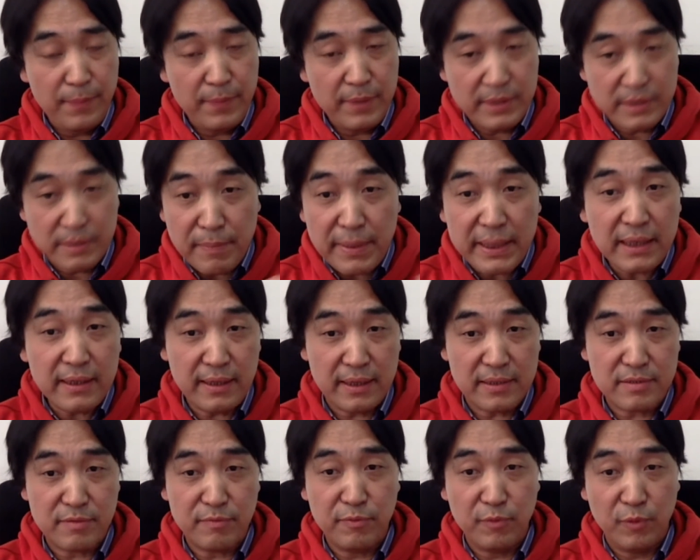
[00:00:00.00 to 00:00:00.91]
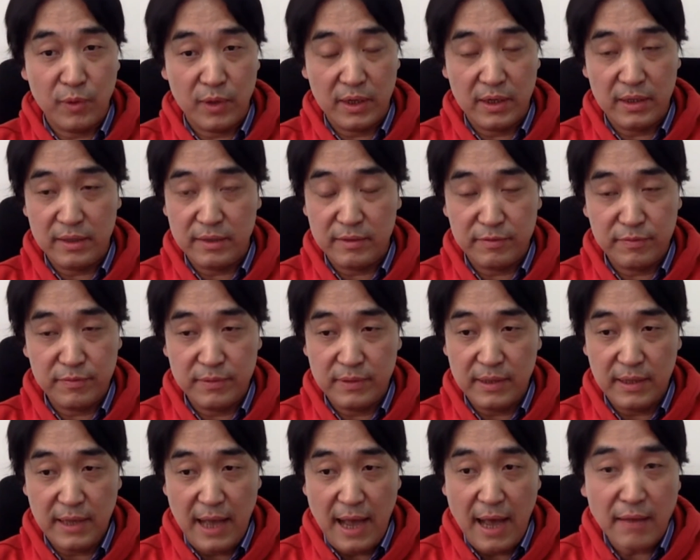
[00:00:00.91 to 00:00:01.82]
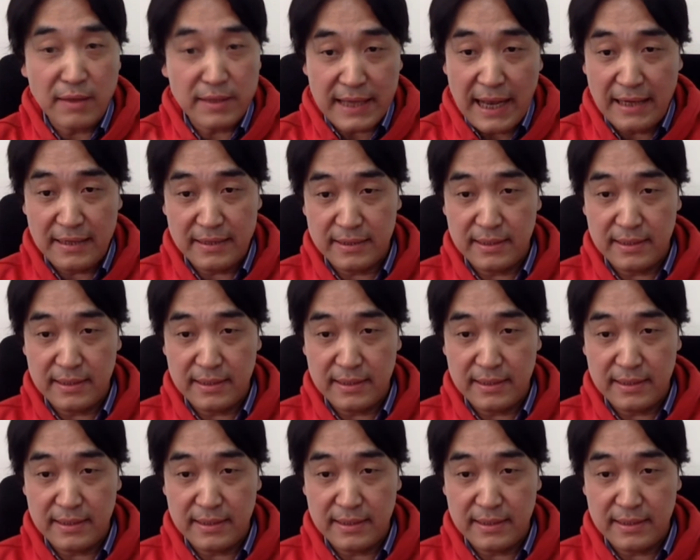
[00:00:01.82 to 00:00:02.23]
is meaningless for outside